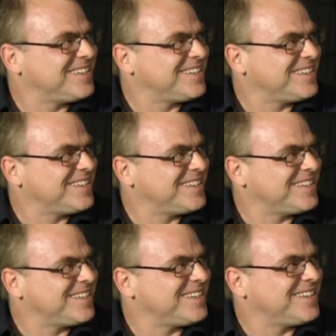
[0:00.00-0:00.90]

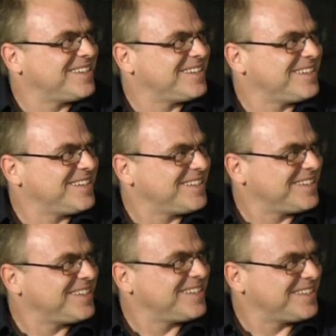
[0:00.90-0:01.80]

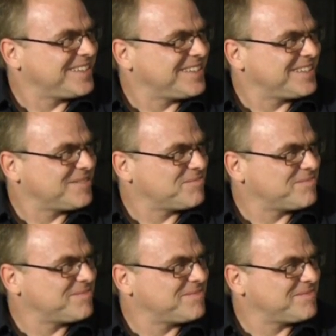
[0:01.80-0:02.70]

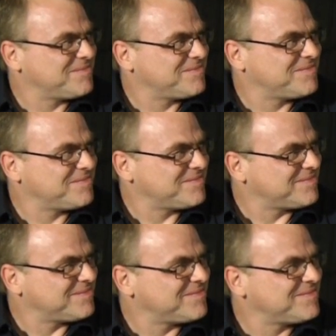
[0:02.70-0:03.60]

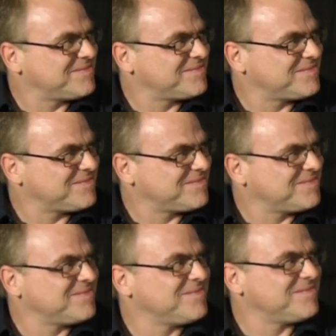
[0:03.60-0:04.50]

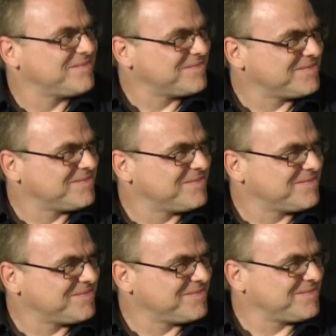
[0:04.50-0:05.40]

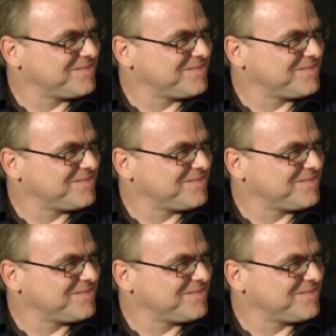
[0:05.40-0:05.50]
(silent)